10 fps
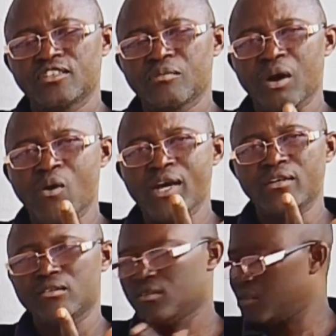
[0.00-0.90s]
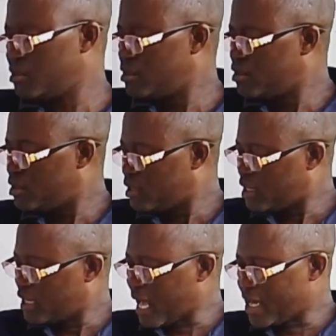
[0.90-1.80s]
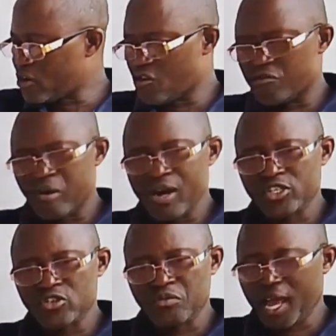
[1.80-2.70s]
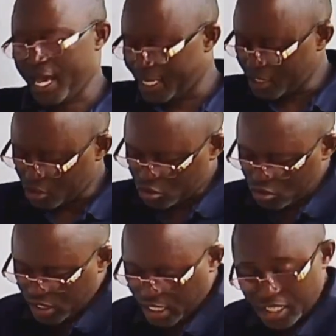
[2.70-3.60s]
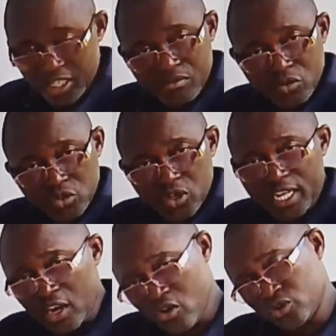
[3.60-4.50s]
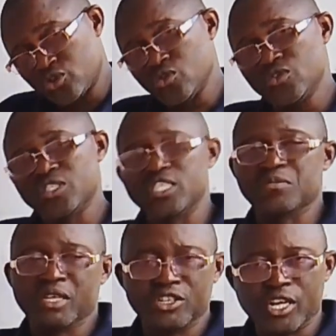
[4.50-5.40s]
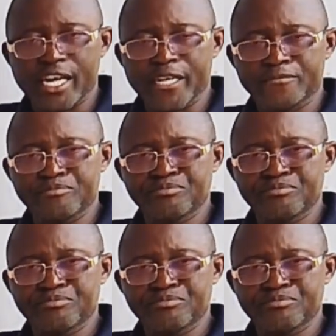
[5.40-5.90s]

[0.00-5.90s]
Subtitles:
Number one, lack of power supply to the electric motor that controls the spin dryer.